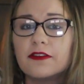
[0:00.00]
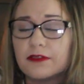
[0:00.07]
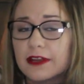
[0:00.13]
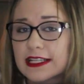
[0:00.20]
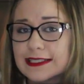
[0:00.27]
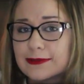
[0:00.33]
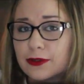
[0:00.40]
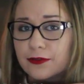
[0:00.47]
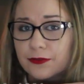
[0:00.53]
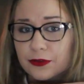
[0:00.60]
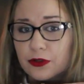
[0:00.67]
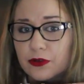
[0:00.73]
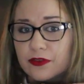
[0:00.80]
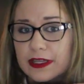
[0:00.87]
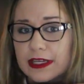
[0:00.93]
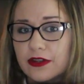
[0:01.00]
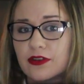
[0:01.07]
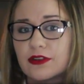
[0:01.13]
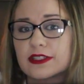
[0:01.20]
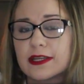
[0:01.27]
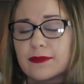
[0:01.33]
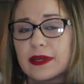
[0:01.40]
Flexible fuel
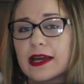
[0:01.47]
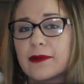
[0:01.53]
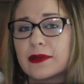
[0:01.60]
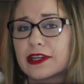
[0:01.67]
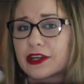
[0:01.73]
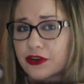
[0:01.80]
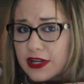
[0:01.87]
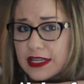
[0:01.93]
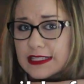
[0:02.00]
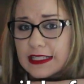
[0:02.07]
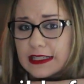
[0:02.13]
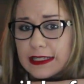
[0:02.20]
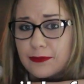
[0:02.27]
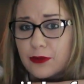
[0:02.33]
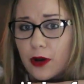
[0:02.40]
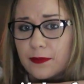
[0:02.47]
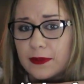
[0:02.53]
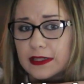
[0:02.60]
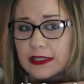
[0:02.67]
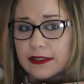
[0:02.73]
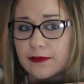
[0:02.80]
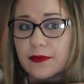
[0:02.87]
vehicles are becoming increasingly
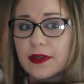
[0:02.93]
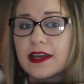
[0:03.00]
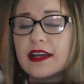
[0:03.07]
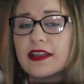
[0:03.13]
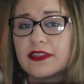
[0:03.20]
popular.